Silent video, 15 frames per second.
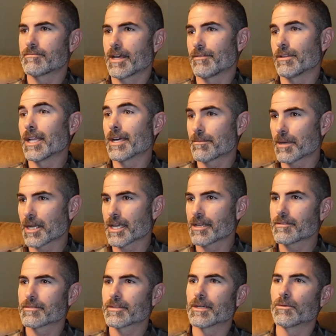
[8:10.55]
have a lot of
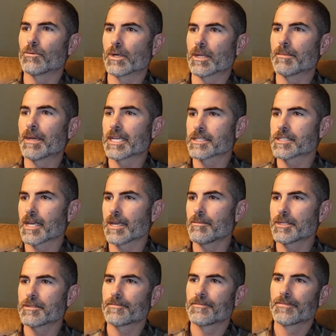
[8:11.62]
money that want to make a statement.